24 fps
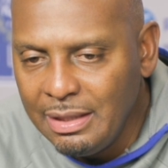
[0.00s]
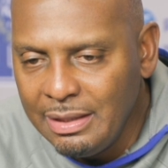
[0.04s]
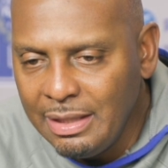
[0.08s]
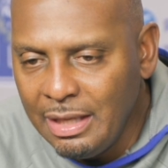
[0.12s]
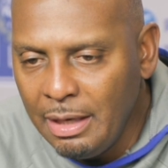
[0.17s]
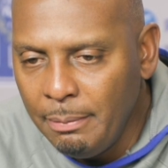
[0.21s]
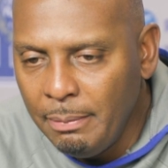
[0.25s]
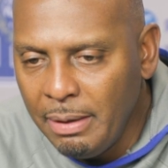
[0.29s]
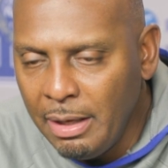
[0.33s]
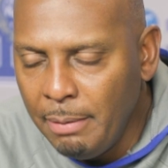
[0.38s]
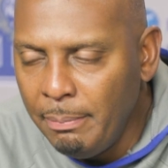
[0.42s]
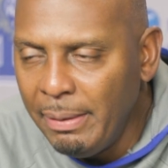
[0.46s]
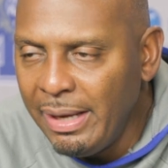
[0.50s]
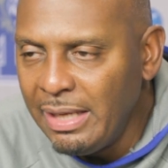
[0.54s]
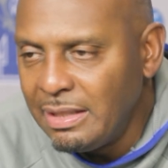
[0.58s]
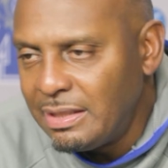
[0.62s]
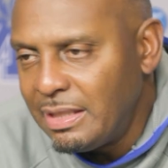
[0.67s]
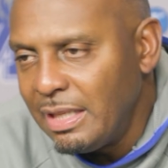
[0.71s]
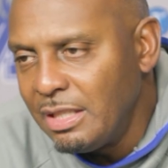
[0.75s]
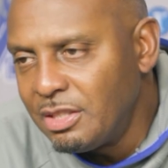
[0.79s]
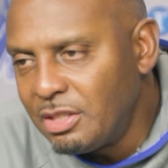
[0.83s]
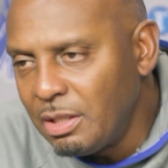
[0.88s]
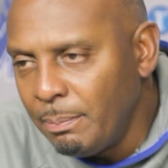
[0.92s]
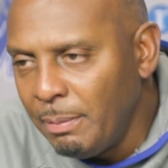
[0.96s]
then it made
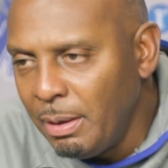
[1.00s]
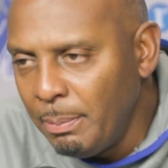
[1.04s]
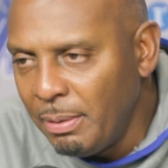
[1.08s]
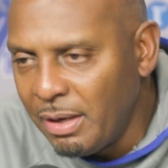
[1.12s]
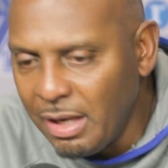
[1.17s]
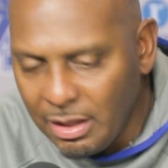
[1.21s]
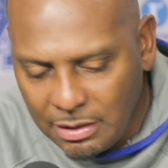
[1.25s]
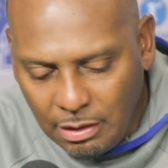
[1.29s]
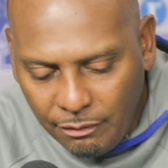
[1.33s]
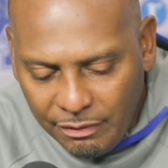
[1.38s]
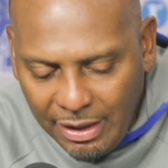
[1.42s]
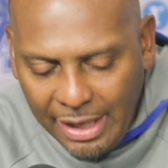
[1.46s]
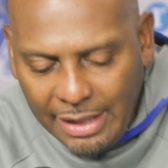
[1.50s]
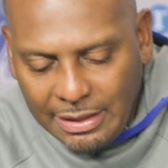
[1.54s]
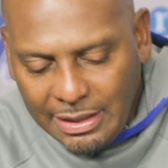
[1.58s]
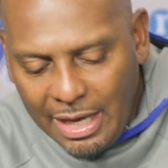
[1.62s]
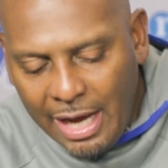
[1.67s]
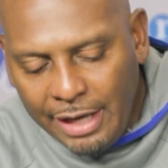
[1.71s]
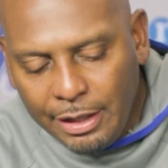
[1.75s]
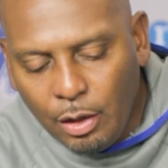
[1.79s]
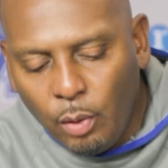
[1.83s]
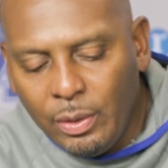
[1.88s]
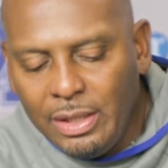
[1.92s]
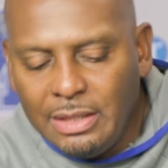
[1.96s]
sense to me because of nights.
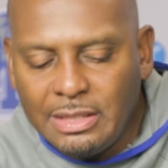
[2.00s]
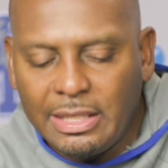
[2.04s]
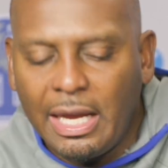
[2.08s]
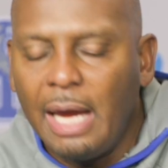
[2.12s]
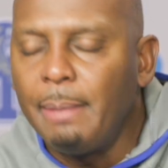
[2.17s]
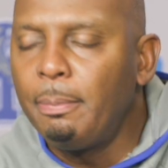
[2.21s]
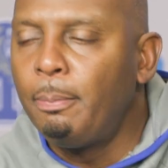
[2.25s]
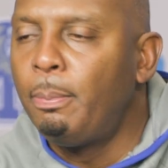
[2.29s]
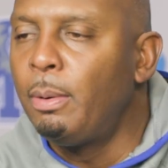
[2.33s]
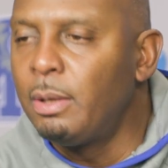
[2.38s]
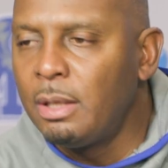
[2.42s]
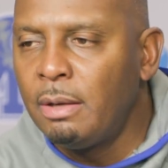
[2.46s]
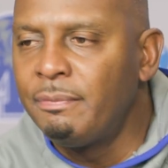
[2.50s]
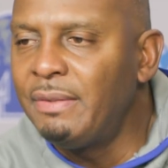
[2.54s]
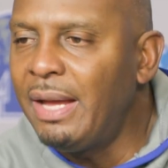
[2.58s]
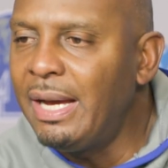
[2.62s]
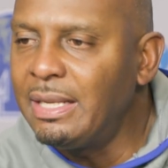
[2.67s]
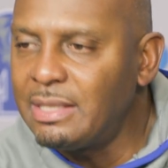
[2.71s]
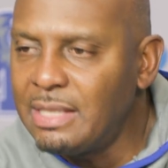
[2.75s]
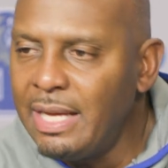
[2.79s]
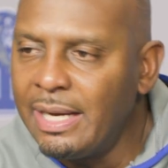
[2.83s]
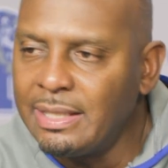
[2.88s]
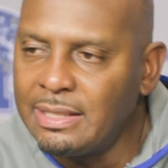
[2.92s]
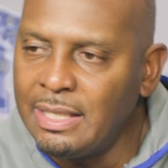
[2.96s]
I know he's capable of
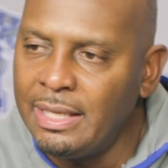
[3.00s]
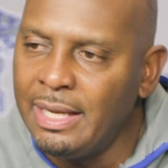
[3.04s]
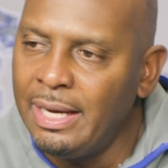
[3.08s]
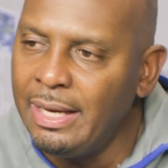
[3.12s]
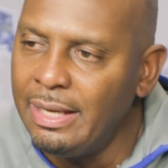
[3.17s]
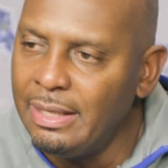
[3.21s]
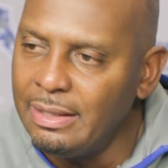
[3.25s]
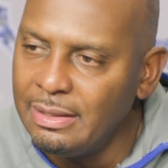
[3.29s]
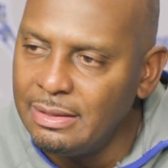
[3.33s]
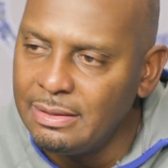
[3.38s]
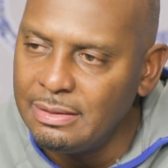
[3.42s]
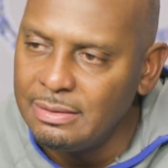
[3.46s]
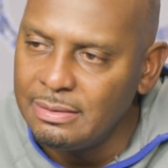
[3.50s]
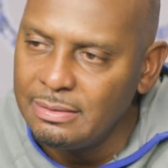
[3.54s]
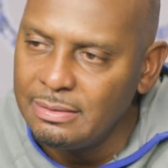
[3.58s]
nights like tonight.